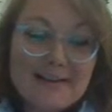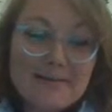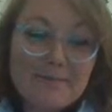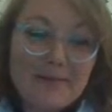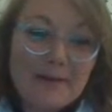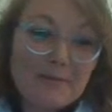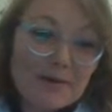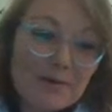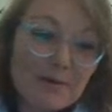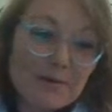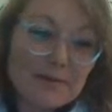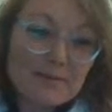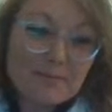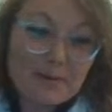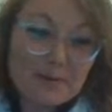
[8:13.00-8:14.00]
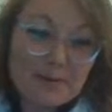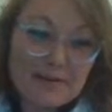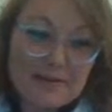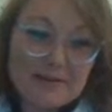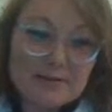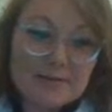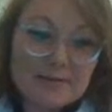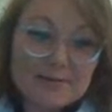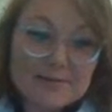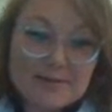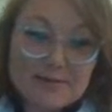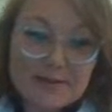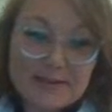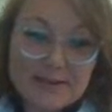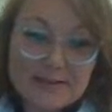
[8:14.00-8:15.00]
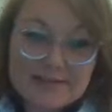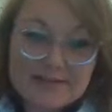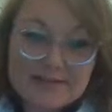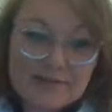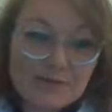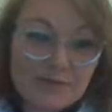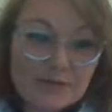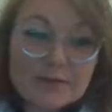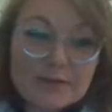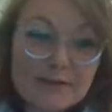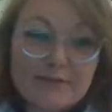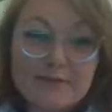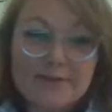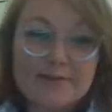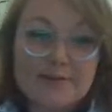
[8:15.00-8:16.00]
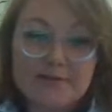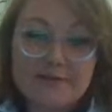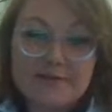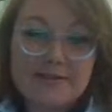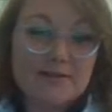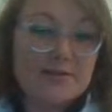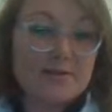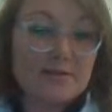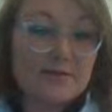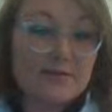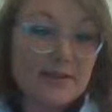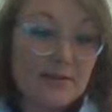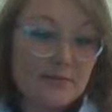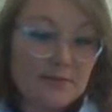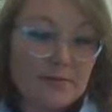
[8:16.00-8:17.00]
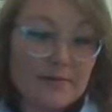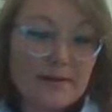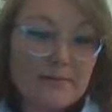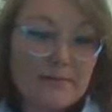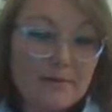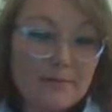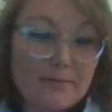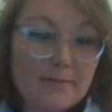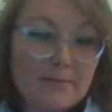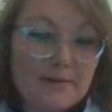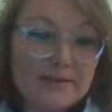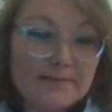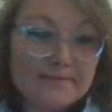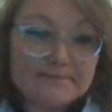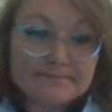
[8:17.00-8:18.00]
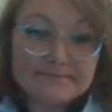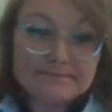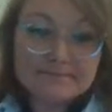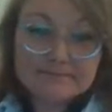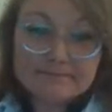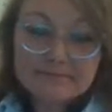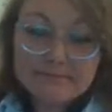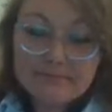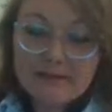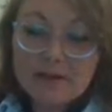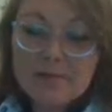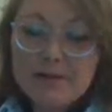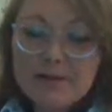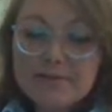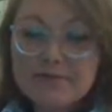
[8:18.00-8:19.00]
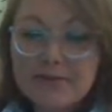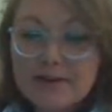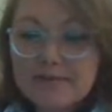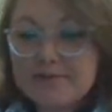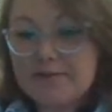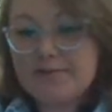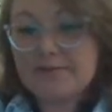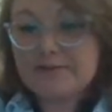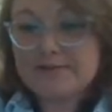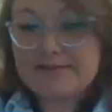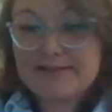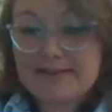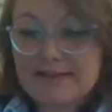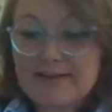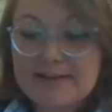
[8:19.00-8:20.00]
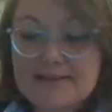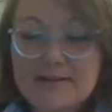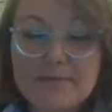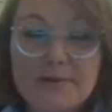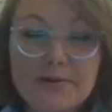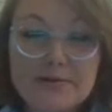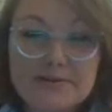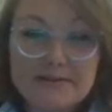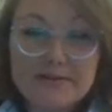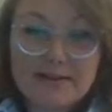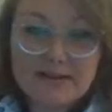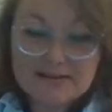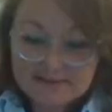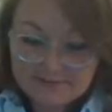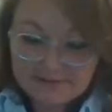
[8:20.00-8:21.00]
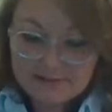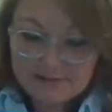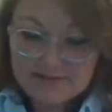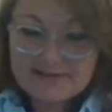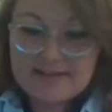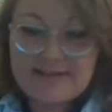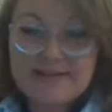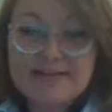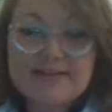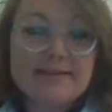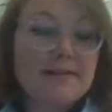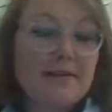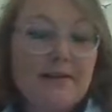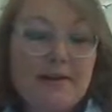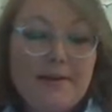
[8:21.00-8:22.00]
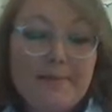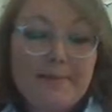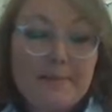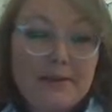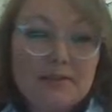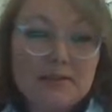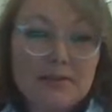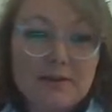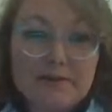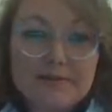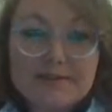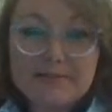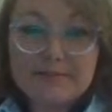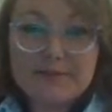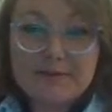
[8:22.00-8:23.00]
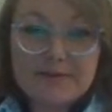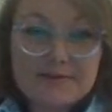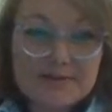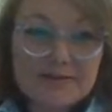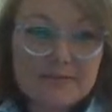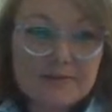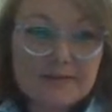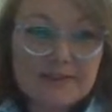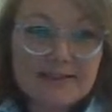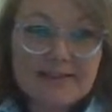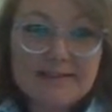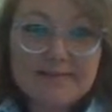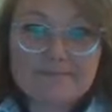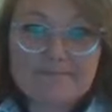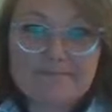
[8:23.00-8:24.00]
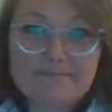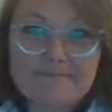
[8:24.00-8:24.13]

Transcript: And we call it mowing the lawn to get full coverage of a section of seafloor that we're mapping. We have 5 different techniques that we use at the Council for Geoscience, but I'll go over some of those a little bit later.